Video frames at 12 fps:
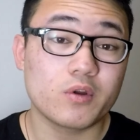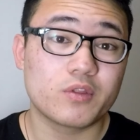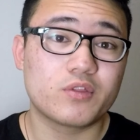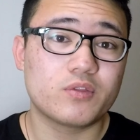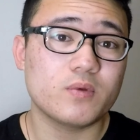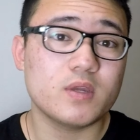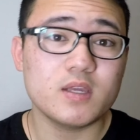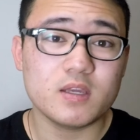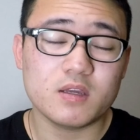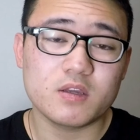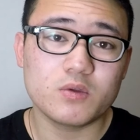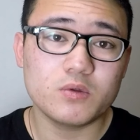
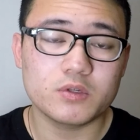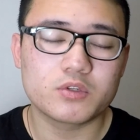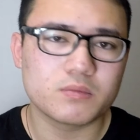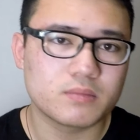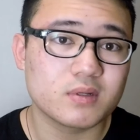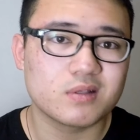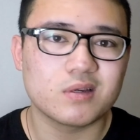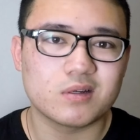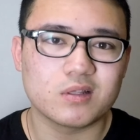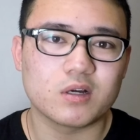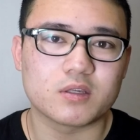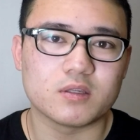three, you're just completely
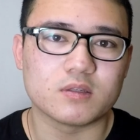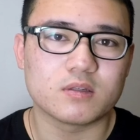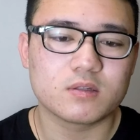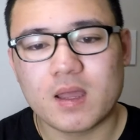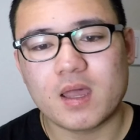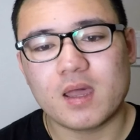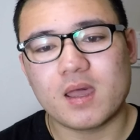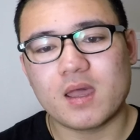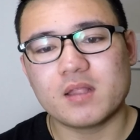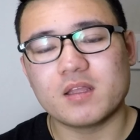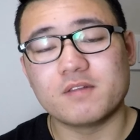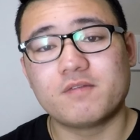unlucky.
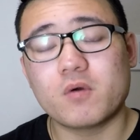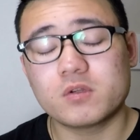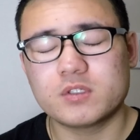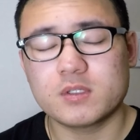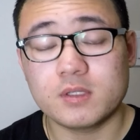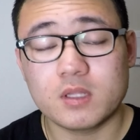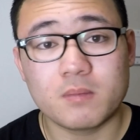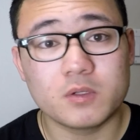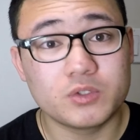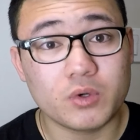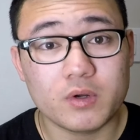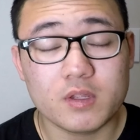And unfortunately, the
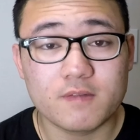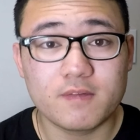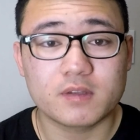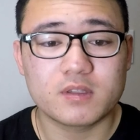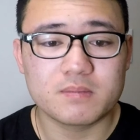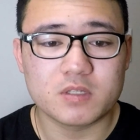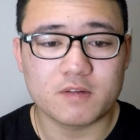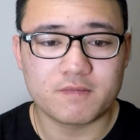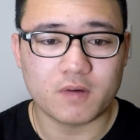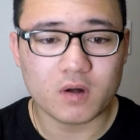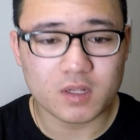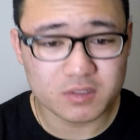majority of victims that
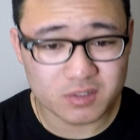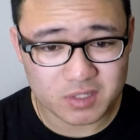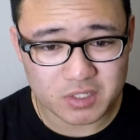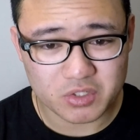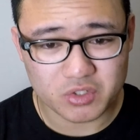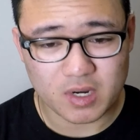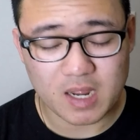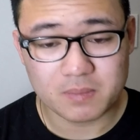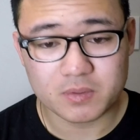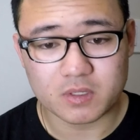fall under these traps